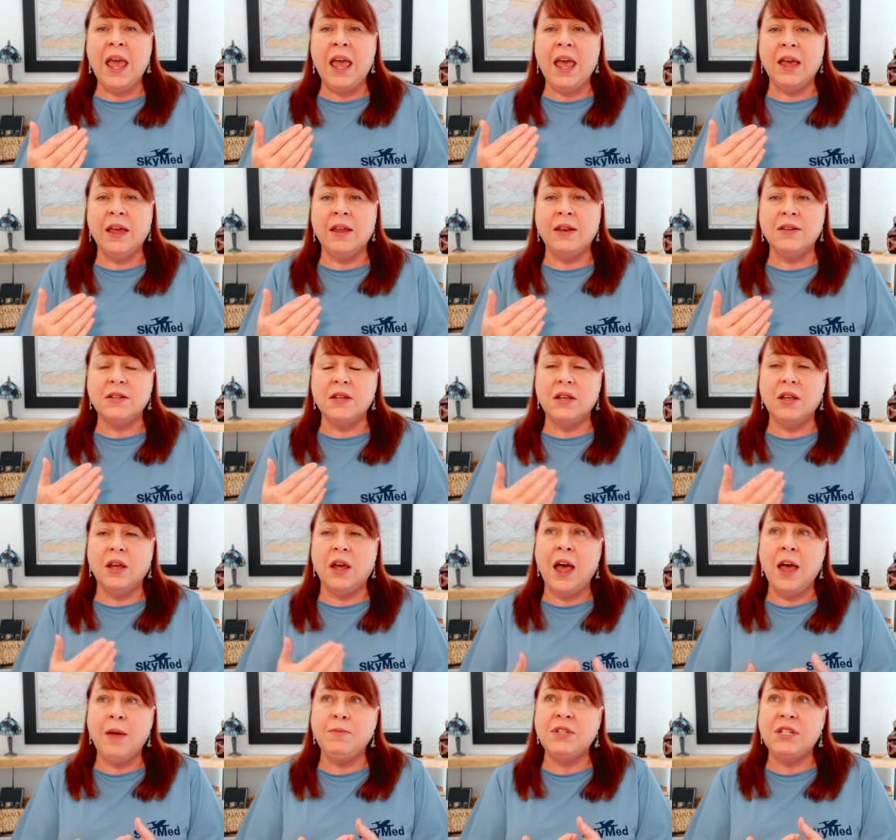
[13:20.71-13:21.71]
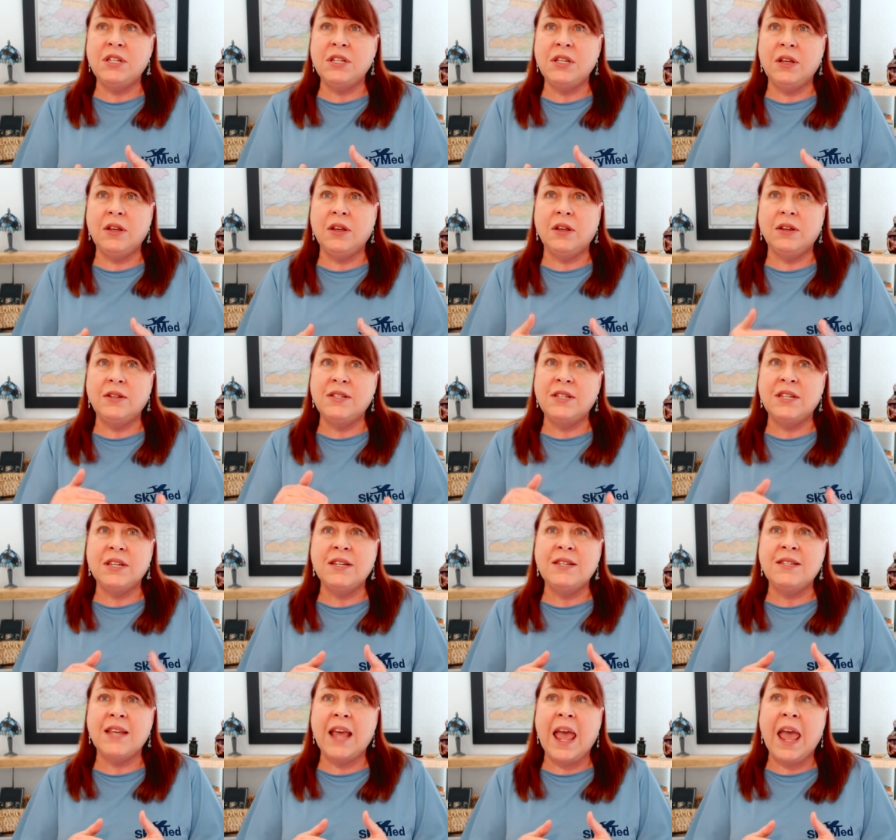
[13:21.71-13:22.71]
And up to
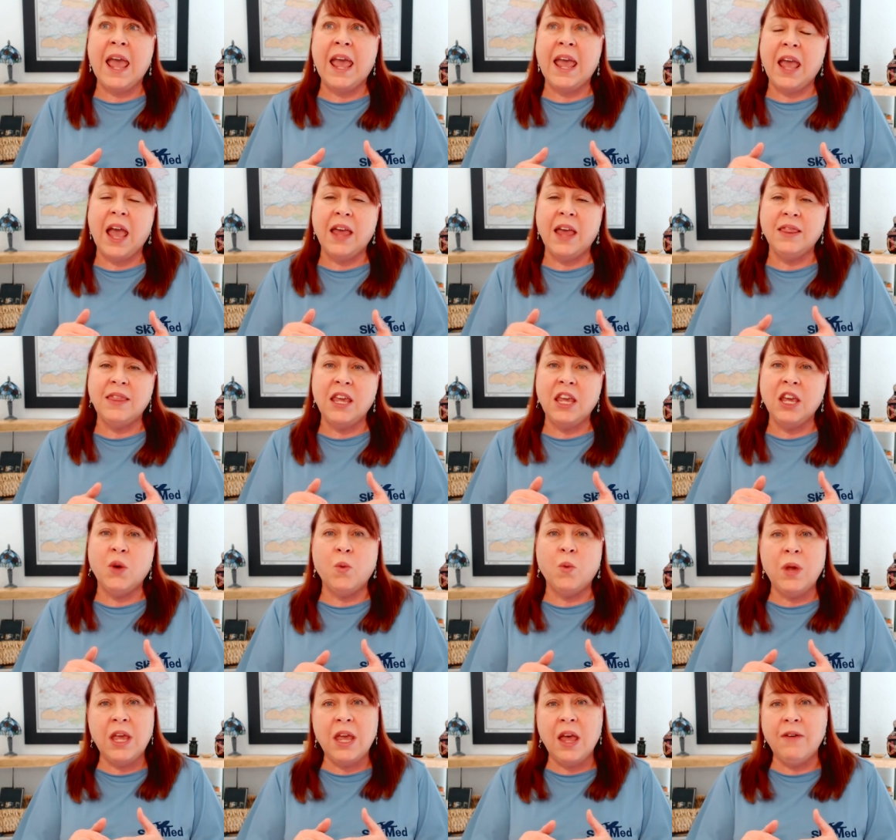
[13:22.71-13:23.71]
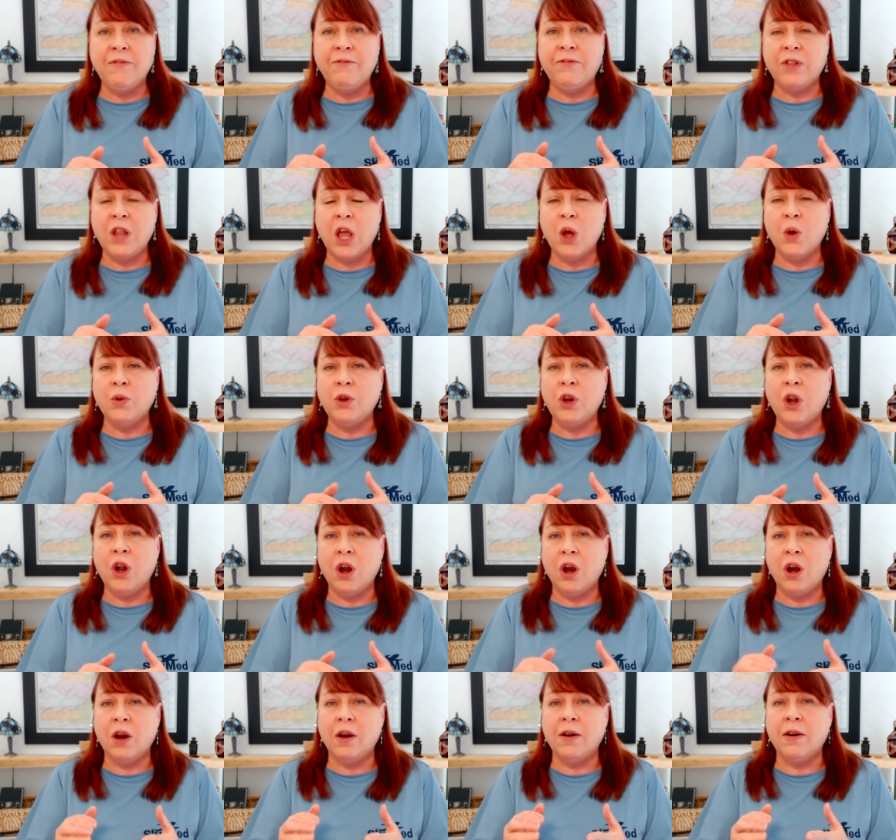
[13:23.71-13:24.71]
today, I think we have flown
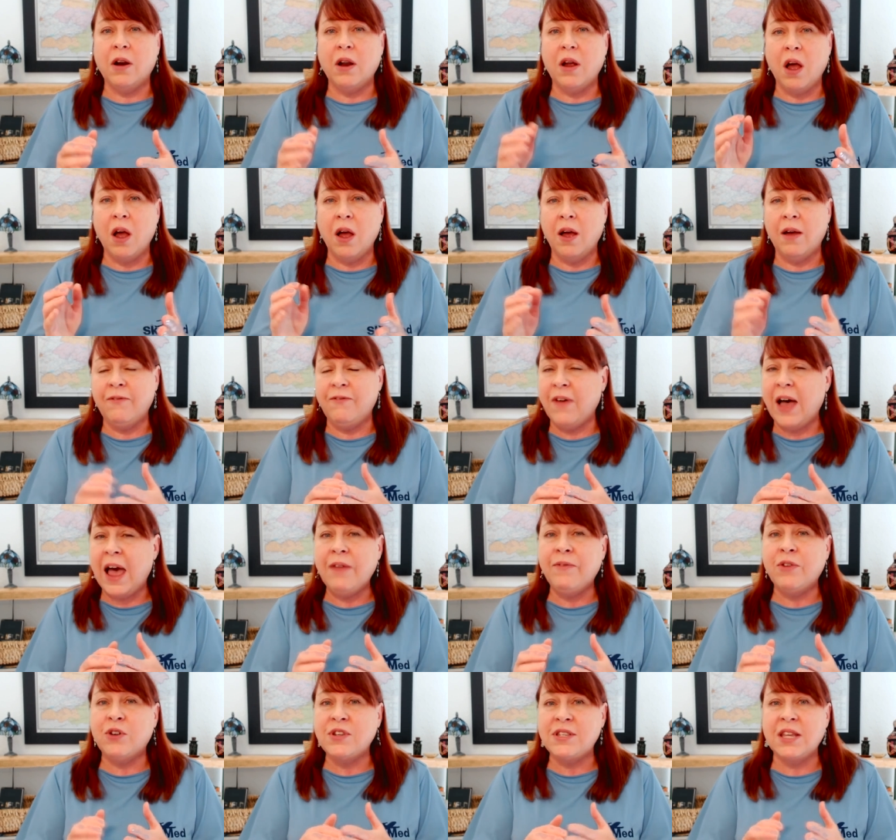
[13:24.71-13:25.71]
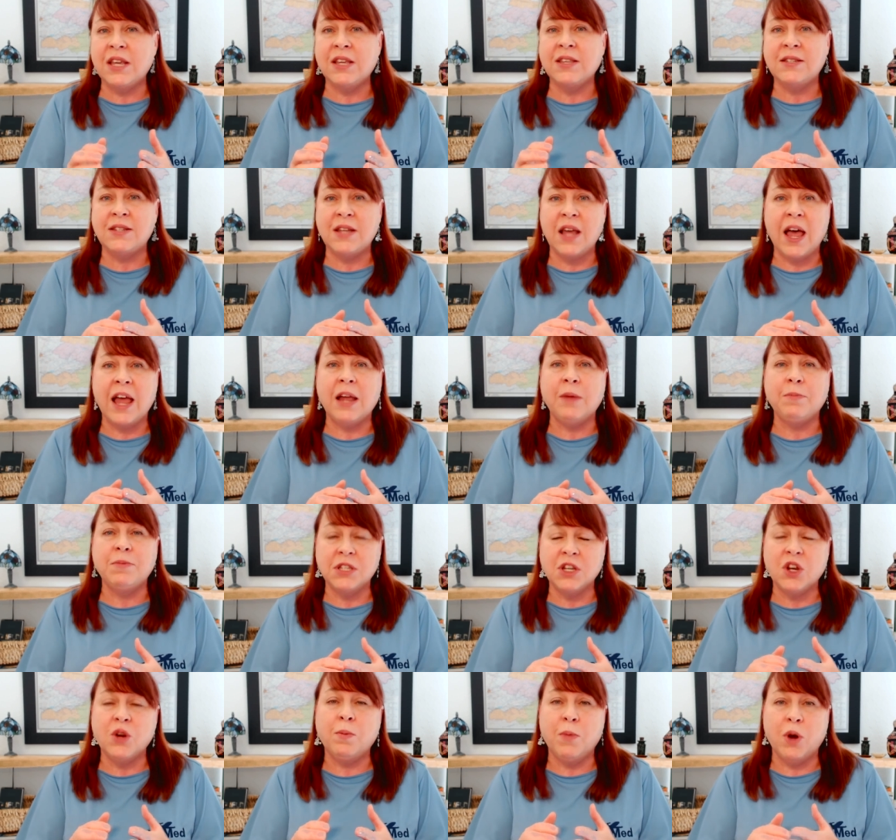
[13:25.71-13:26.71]
her uh, five or six
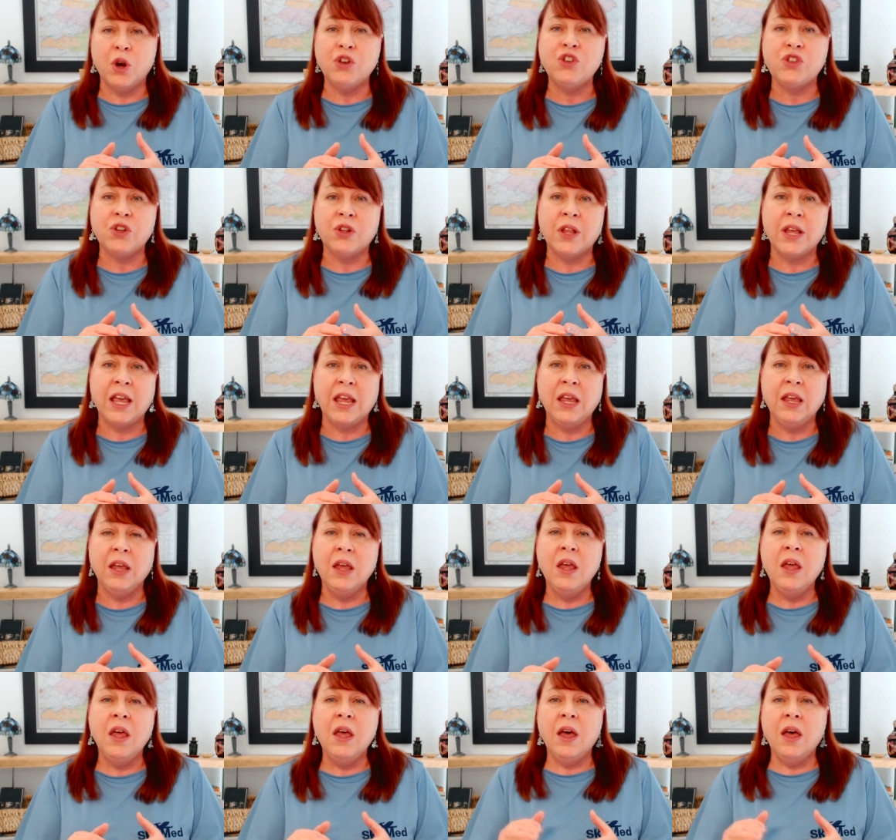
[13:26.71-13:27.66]
times commercially